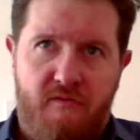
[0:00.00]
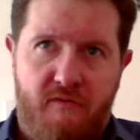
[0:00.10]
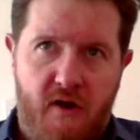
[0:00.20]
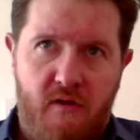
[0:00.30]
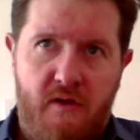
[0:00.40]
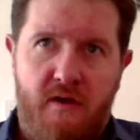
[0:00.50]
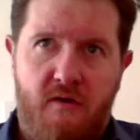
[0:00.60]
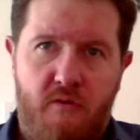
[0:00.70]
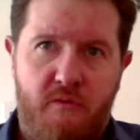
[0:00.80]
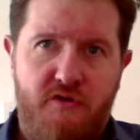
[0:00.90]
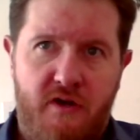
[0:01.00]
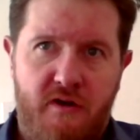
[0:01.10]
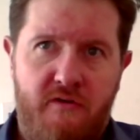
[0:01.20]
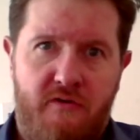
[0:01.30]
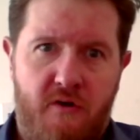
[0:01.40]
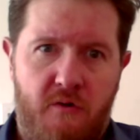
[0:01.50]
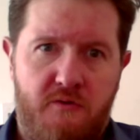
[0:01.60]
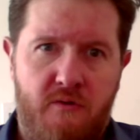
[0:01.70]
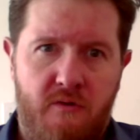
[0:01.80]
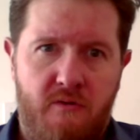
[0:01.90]
fairly homogeneous
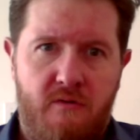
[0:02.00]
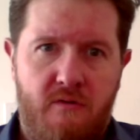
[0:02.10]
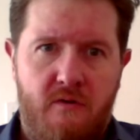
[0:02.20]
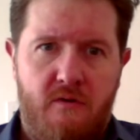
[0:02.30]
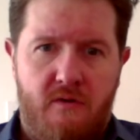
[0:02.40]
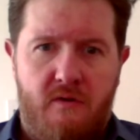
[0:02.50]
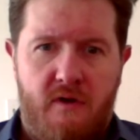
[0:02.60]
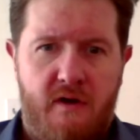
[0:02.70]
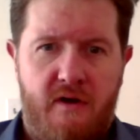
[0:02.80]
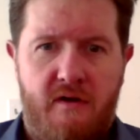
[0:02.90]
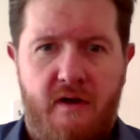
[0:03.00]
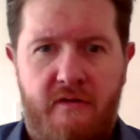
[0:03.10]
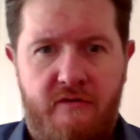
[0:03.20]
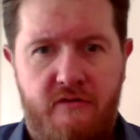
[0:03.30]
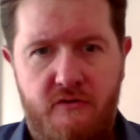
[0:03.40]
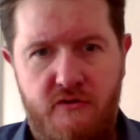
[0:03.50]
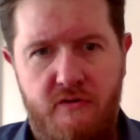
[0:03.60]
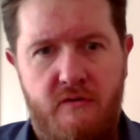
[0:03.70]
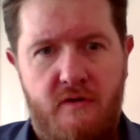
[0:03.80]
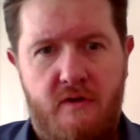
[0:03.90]
cultural
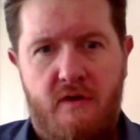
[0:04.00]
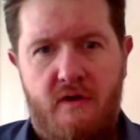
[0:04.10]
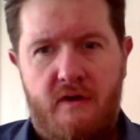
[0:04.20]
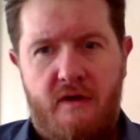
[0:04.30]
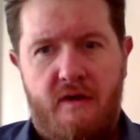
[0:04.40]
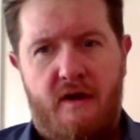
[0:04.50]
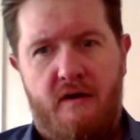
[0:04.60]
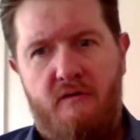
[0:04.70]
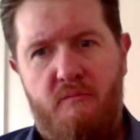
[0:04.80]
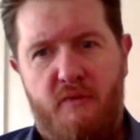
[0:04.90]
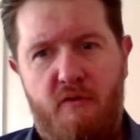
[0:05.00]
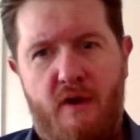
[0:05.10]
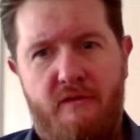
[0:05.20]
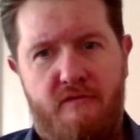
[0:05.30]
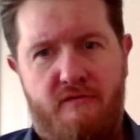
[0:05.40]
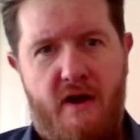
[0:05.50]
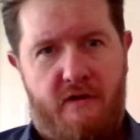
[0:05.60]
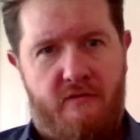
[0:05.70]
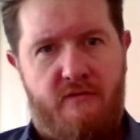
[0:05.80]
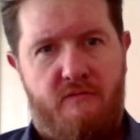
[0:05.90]
institution be rather
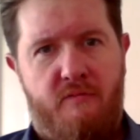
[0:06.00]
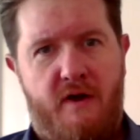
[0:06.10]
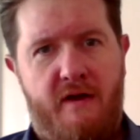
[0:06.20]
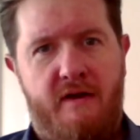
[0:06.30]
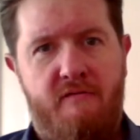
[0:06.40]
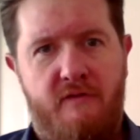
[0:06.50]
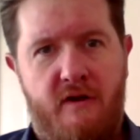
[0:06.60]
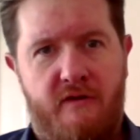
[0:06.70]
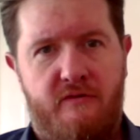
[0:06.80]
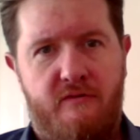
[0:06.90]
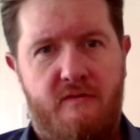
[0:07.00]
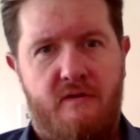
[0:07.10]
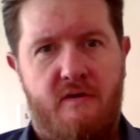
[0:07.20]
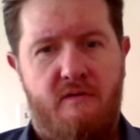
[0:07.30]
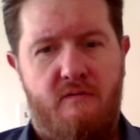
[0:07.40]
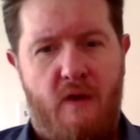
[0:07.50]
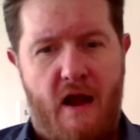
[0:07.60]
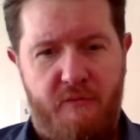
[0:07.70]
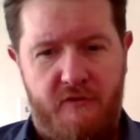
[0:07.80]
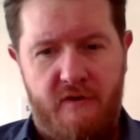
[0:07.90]
frightened by an influx
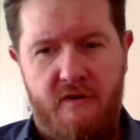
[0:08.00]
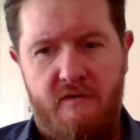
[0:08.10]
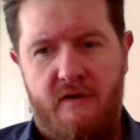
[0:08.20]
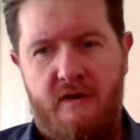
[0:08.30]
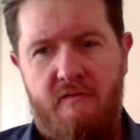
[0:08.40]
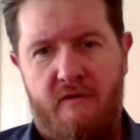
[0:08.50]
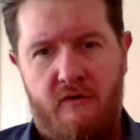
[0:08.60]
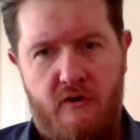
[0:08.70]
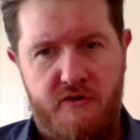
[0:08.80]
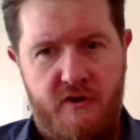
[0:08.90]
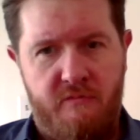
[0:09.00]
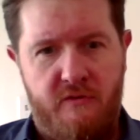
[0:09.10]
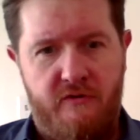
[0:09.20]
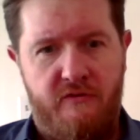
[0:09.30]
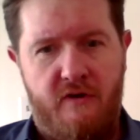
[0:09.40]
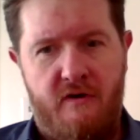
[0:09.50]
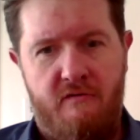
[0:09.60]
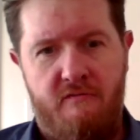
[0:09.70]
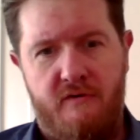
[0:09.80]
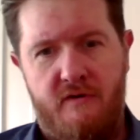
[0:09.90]
rapidly and in large numbers
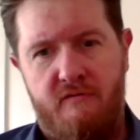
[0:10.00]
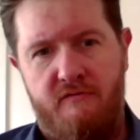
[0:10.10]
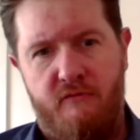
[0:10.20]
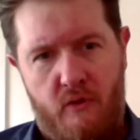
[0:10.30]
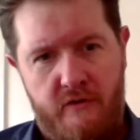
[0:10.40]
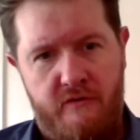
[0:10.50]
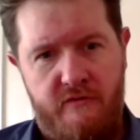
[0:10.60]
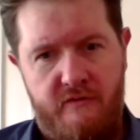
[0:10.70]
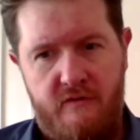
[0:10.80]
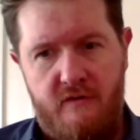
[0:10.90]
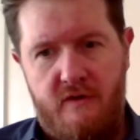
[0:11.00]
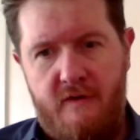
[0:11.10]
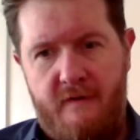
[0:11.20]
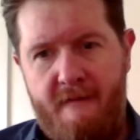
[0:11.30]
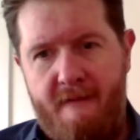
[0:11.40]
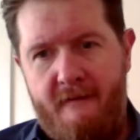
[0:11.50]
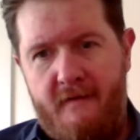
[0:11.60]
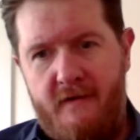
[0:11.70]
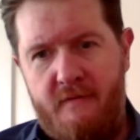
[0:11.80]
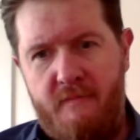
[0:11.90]
of foreigners.
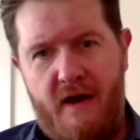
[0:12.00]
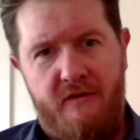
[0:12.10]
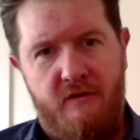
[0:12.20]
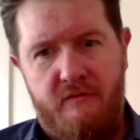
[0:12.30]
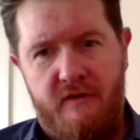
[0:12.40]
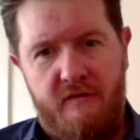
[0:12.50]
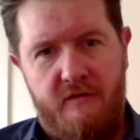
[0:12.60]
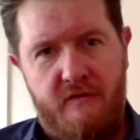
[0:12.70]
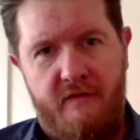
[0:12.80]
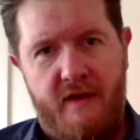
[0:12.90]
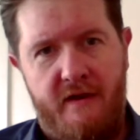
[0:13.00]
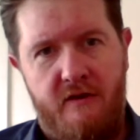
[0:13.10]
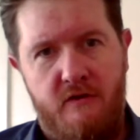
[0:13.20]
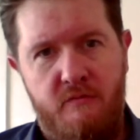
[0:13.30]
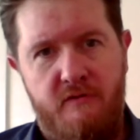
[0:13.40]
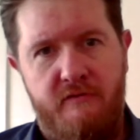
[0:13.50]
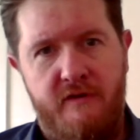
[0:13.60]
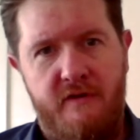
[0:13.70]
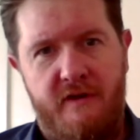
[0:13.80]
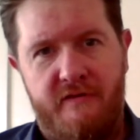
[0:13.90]
I don't think that human
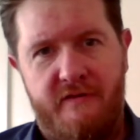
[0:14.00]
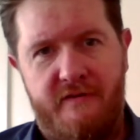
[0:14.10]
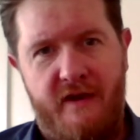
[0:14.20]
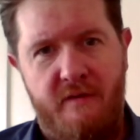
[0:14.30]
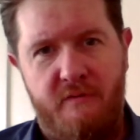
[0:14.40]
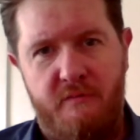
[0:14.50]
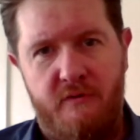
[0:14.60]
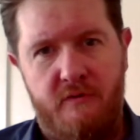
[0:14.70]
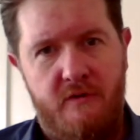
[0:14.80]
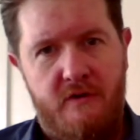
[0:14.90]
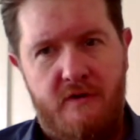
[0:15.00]
feeling is escapable.